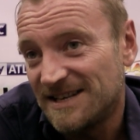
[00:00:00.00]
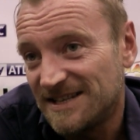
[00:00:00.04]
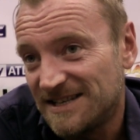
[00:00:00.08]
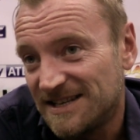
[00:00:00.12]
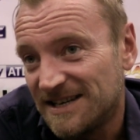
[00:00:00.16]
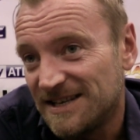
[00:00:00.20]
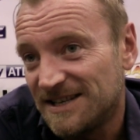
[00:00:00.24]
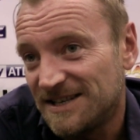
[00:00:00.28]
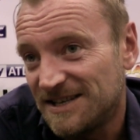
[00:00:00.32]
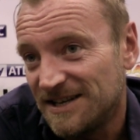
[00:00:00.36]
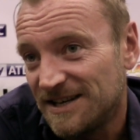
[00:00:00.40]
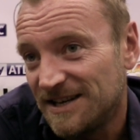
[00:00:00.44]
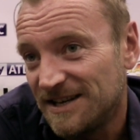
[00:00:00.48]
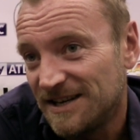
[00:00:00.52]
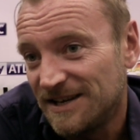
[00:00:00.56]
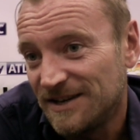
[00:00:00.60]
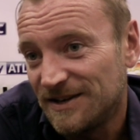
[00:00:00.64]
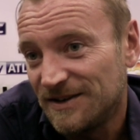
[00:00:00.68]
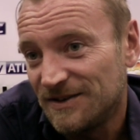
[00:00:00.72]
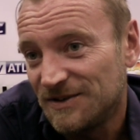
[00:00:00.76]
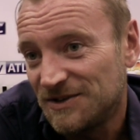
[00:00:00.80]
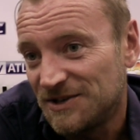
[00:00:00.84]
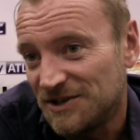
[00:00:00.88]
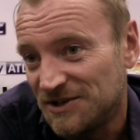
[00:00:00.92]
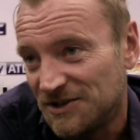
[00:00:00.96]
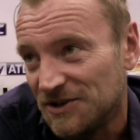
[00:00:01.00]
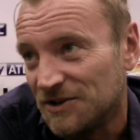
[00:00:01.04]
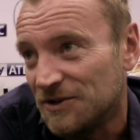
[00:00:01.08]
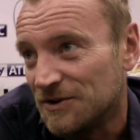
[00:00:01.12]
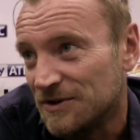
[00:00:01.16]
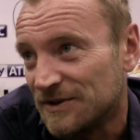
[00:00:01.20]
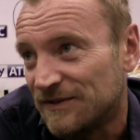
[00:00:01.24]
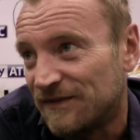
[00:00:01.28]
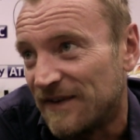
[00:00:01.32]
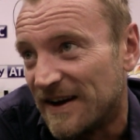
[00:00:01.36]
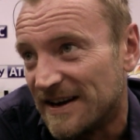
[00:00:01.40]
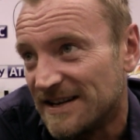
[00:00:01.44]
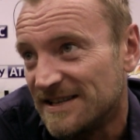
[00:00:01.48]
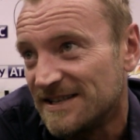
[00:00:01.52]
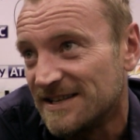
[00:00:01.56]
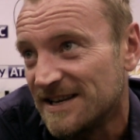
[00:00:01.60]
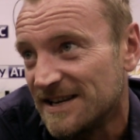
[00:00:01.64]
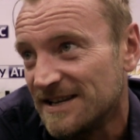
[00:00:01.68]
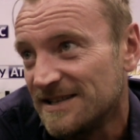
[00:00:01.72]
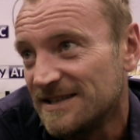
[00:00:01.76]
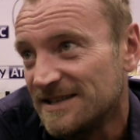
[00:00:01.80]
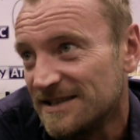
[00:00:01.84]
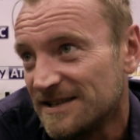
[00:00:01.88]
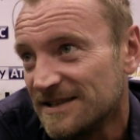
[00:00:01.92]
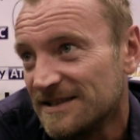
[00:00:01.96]
to do those fight
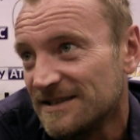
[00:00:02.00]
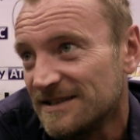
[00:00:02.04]
scenes.